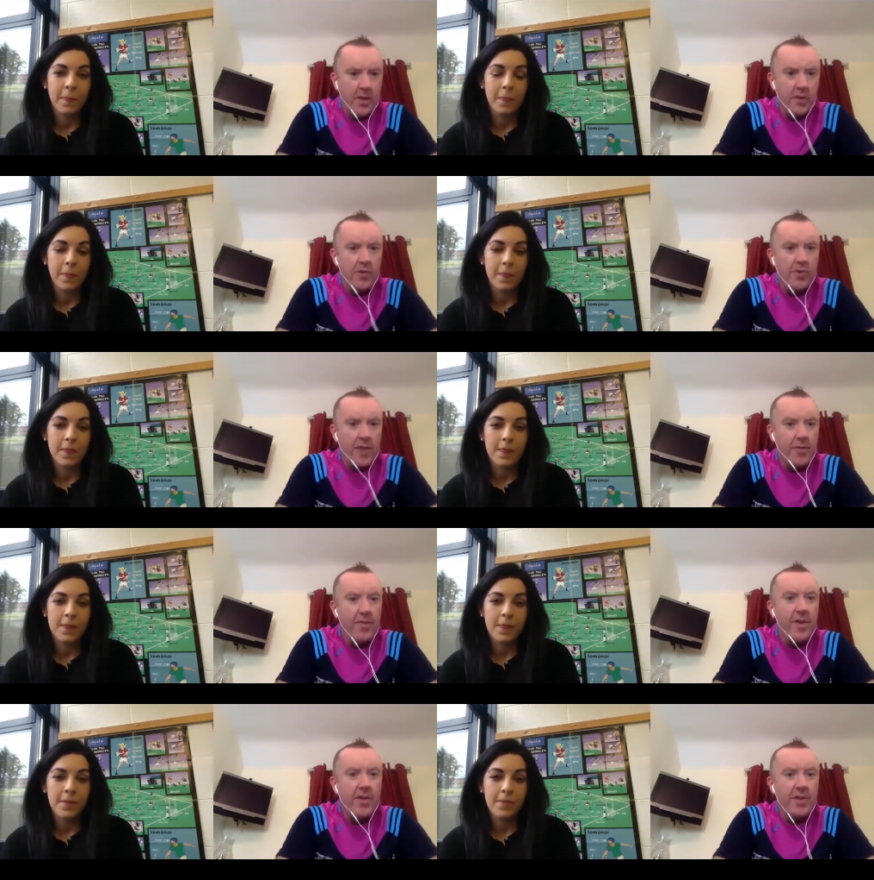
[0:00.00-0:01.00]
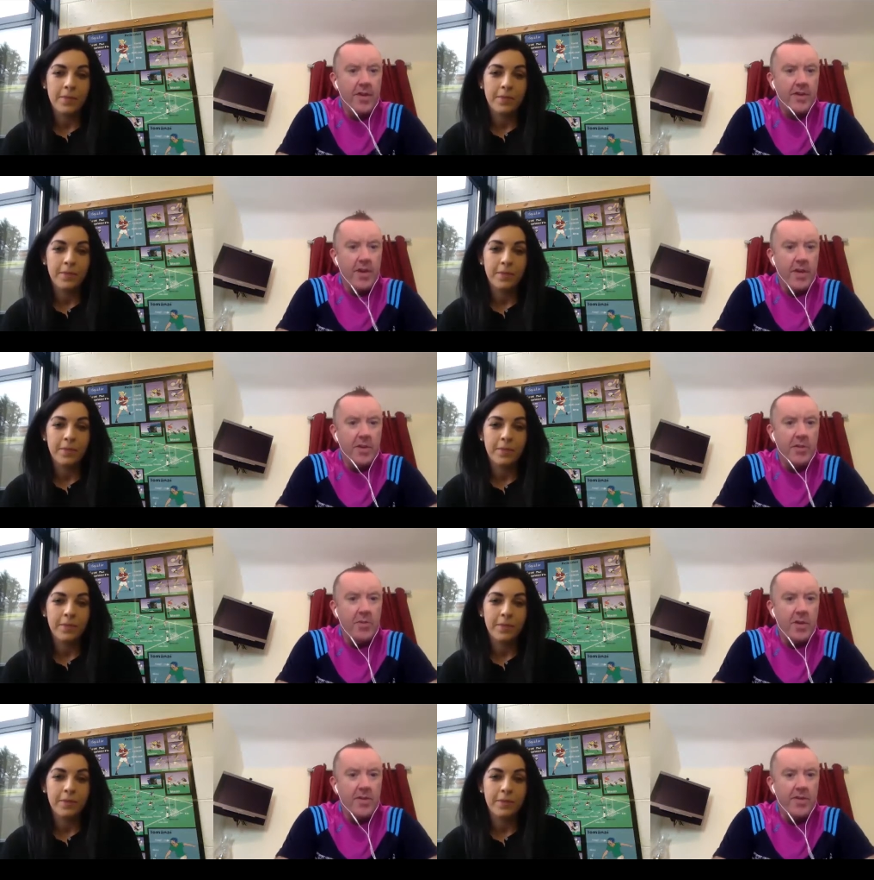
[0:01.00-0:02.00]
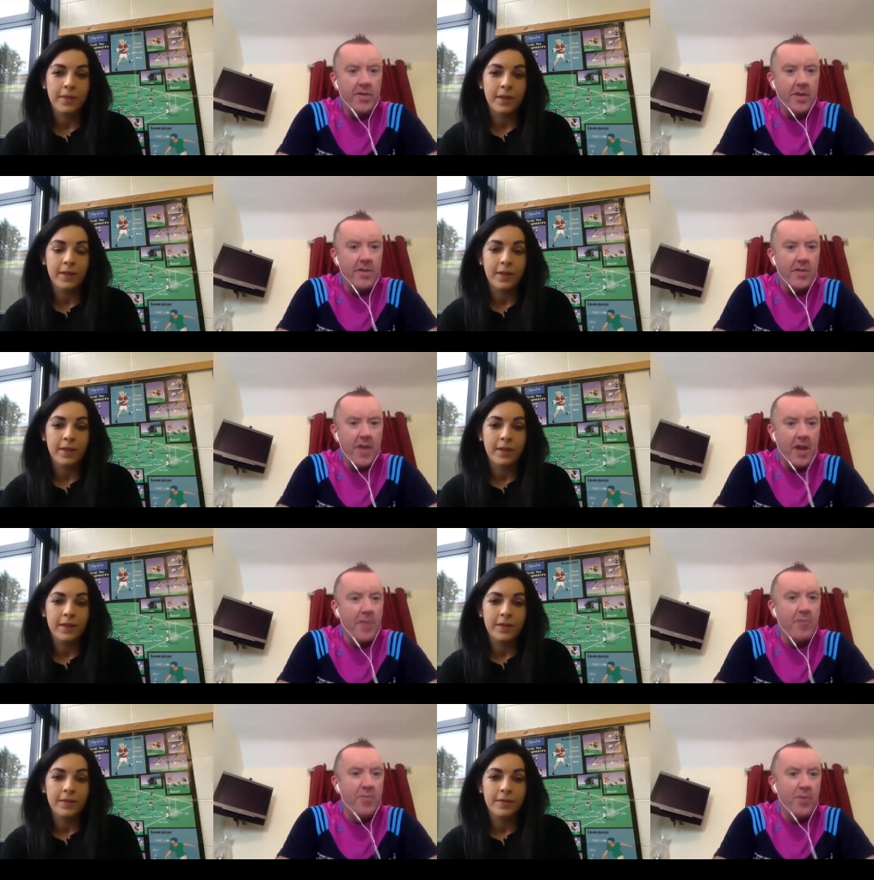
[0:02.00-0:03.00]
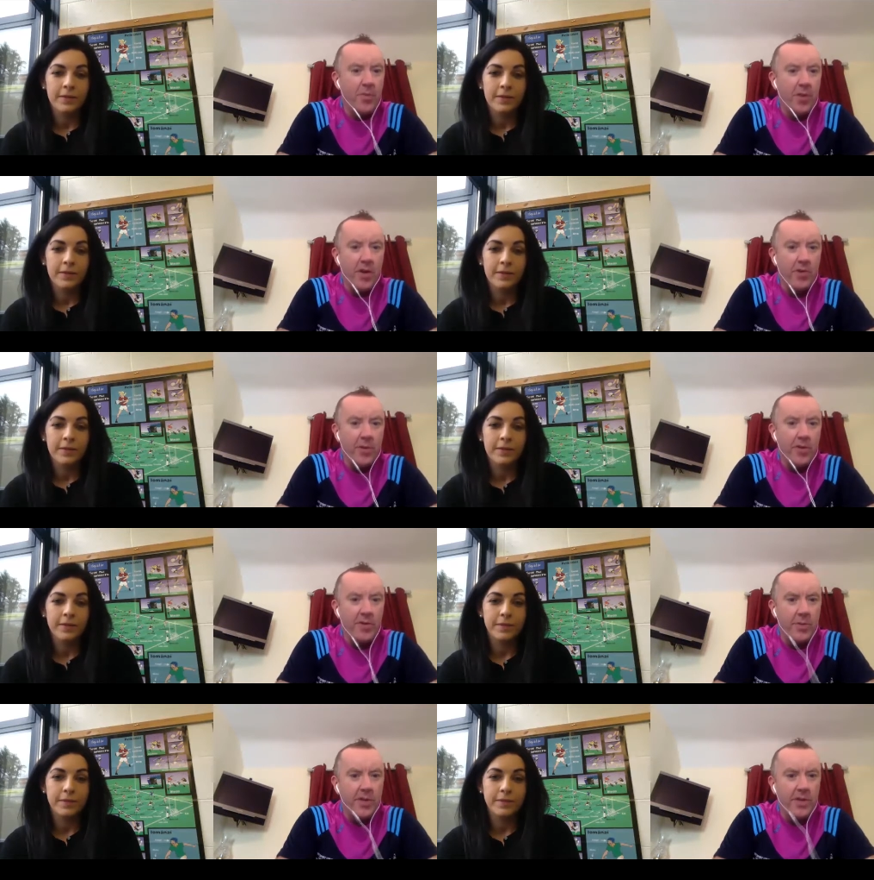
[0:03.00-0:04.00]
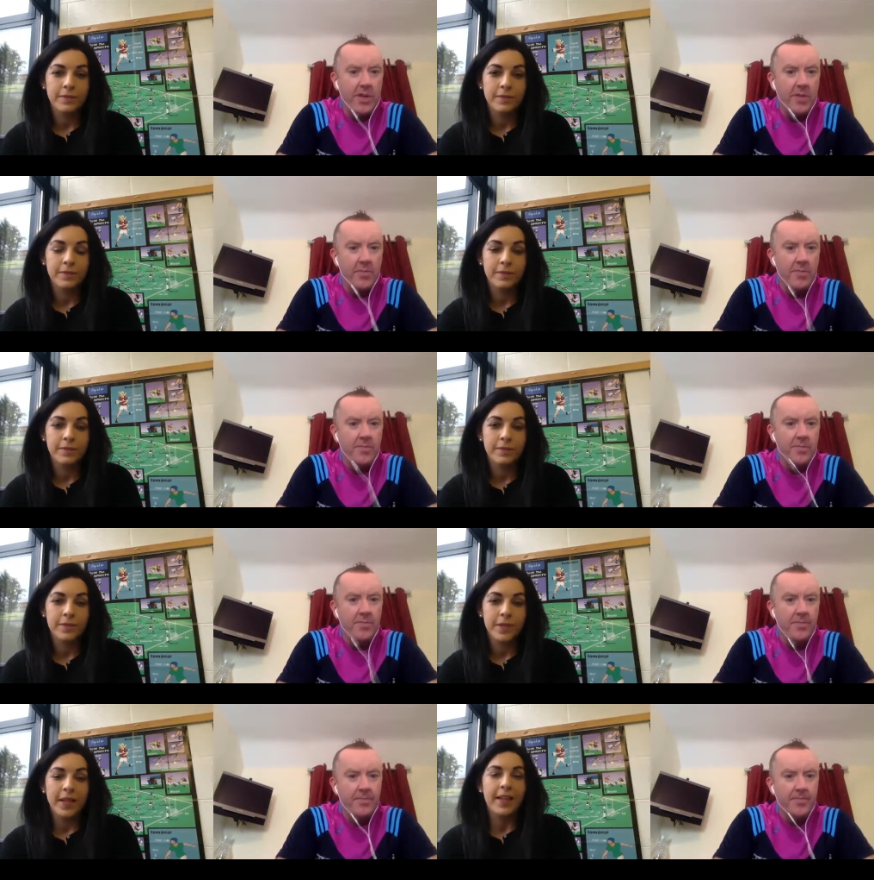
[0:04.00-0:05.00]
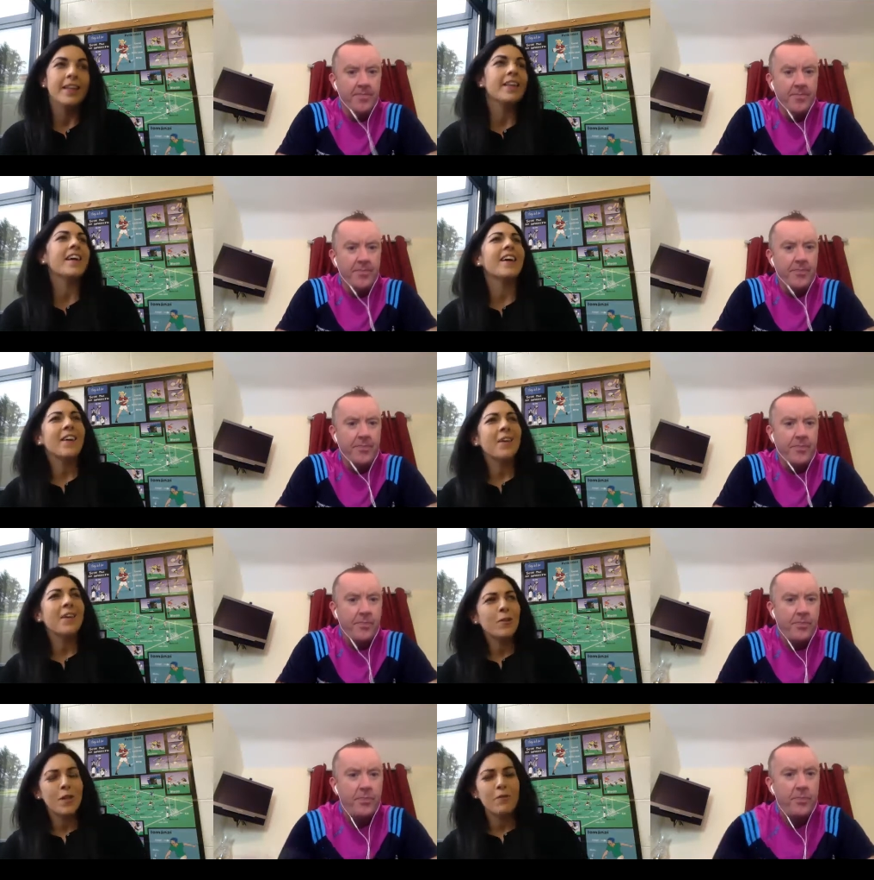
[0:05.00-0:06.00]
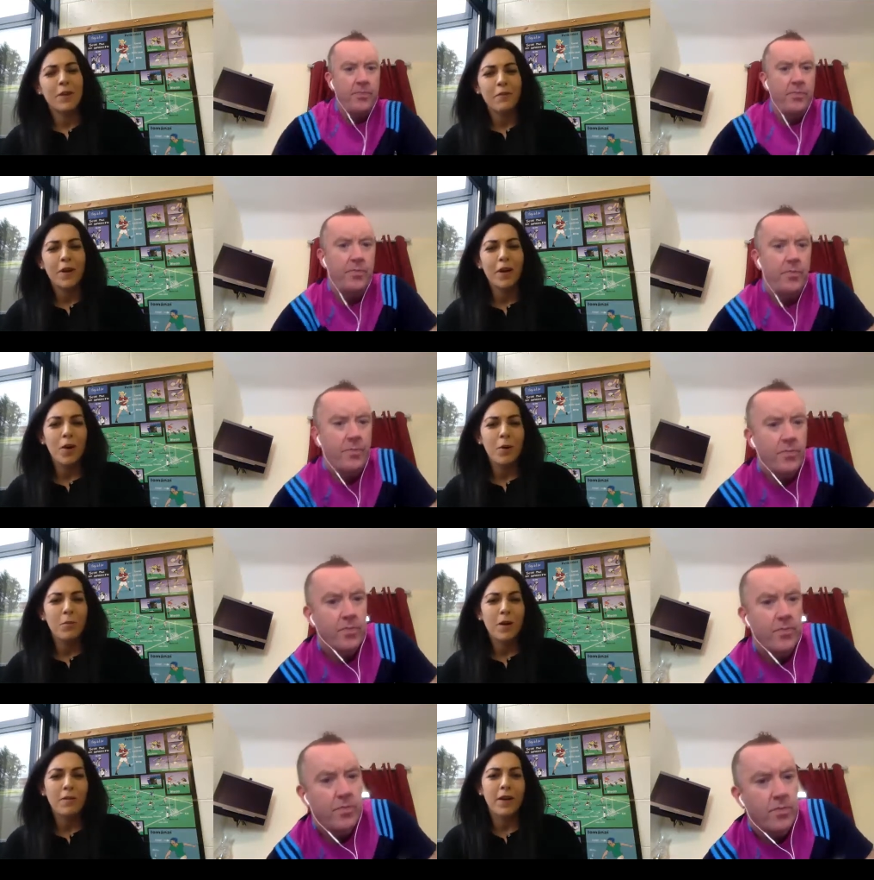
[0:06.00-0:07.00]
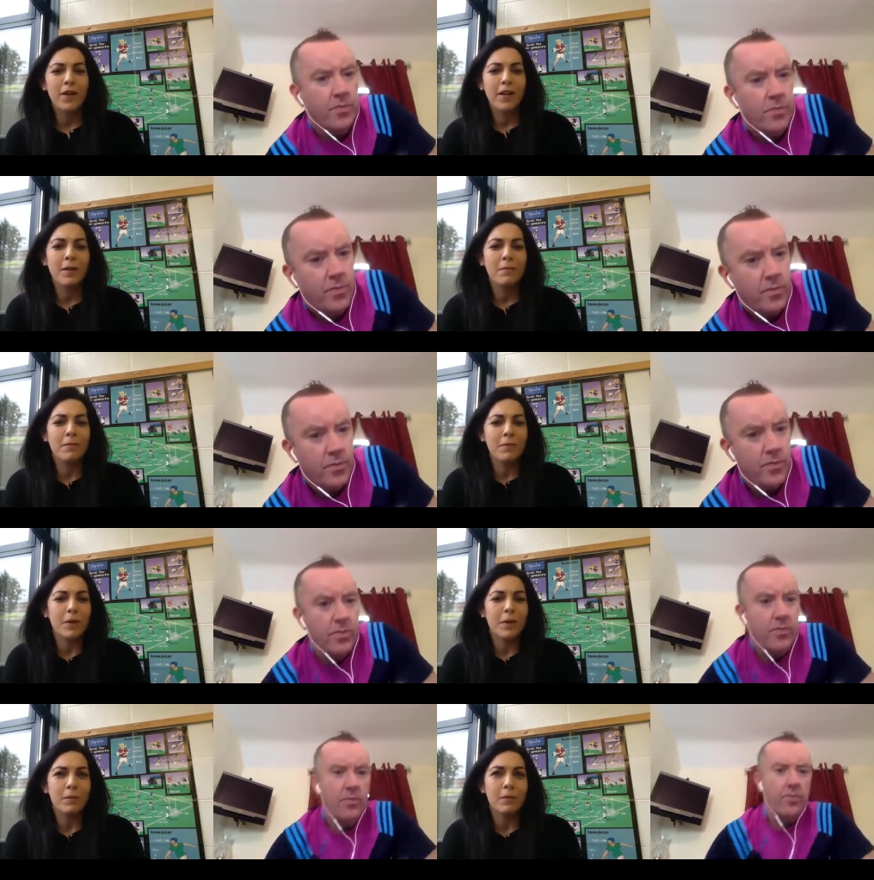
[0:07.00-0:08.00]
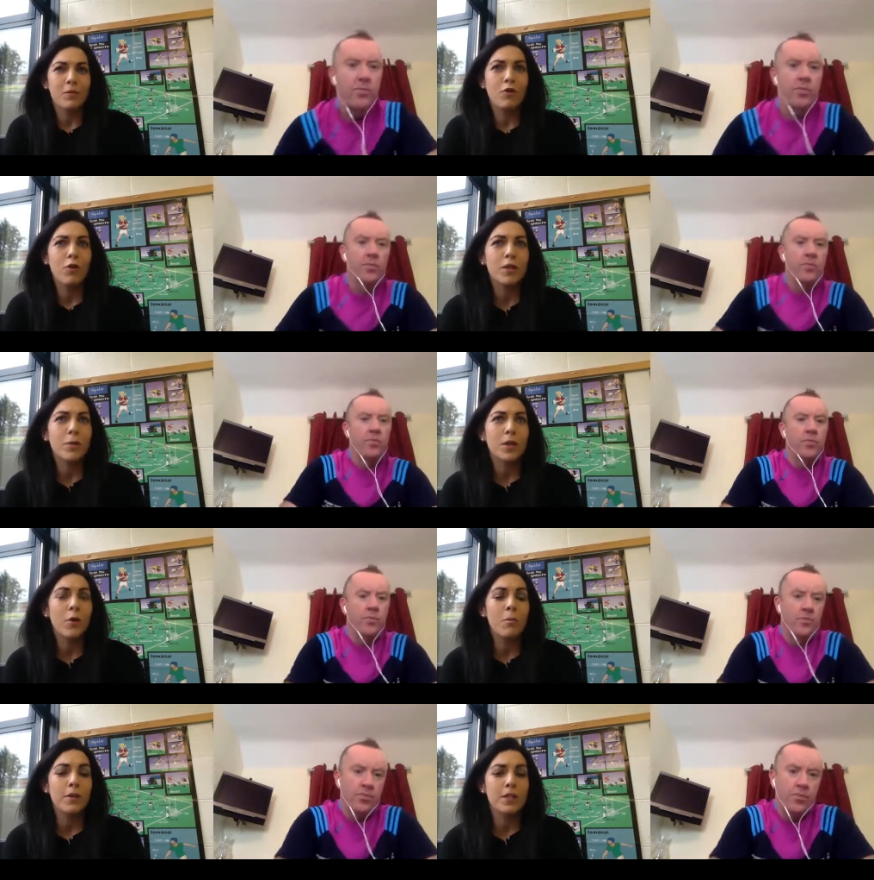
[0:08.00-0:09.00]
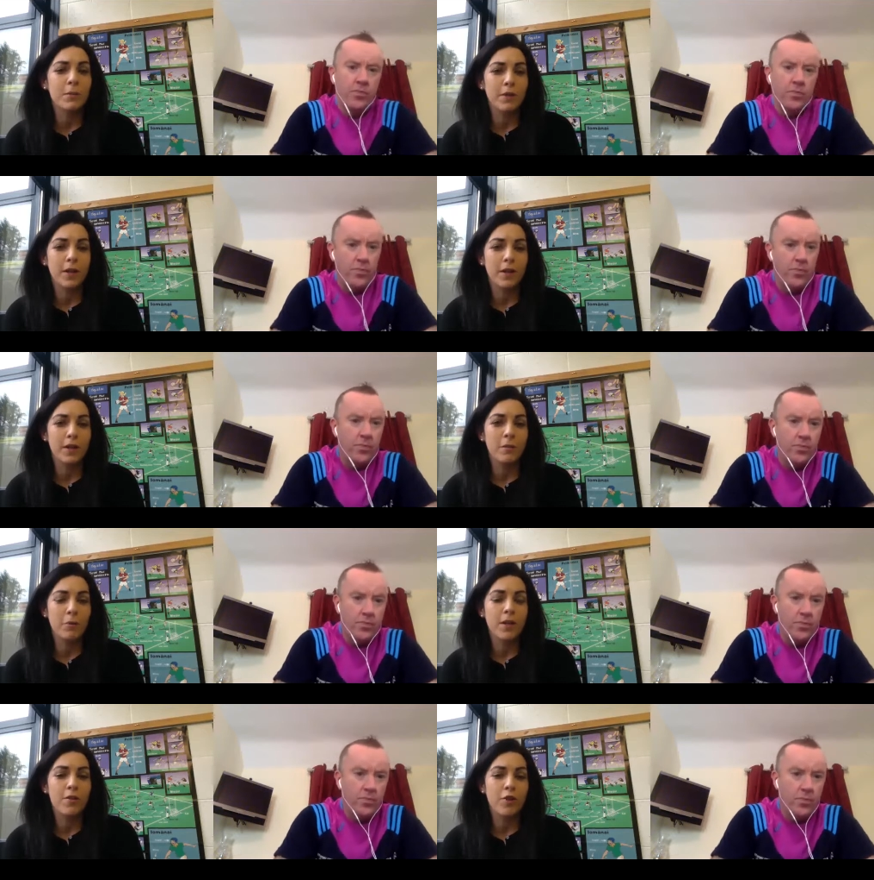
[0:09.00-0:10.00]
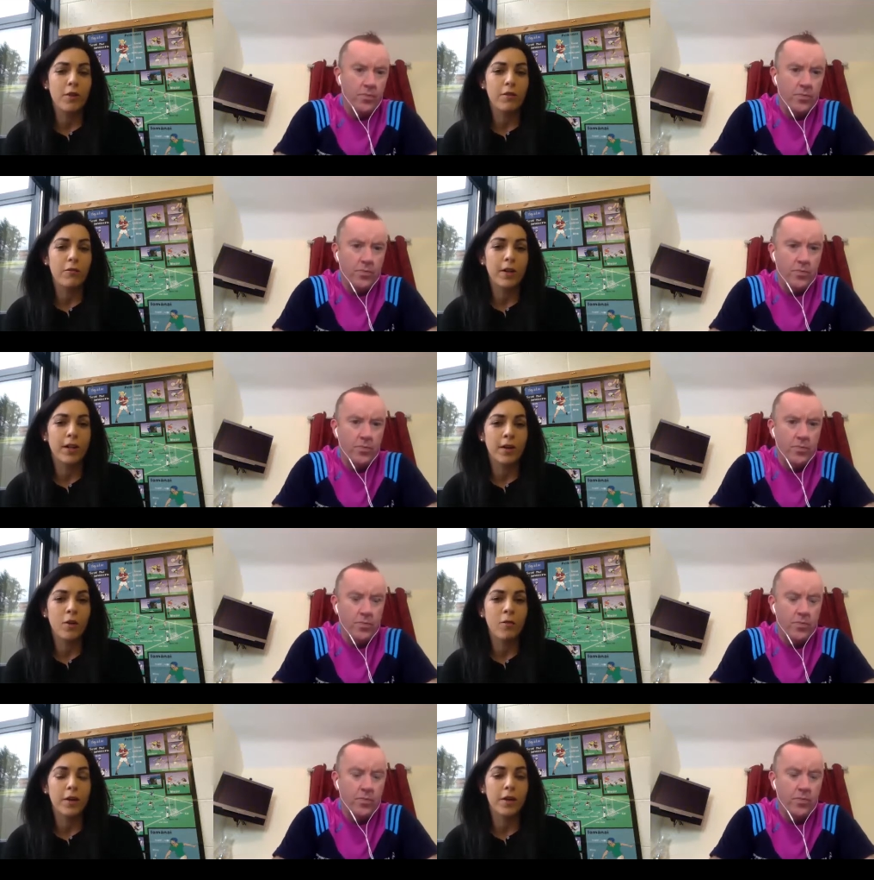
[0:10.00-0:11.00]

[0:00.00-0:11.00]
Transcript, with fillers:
Speaker 1: did you have a fear at that time that we might not see any football in 2020?
Speaker 2: Yeah, I know definitely for club we have had um, uh, struggles with numbers and we've had a, a, brilliant year of really an awful lot of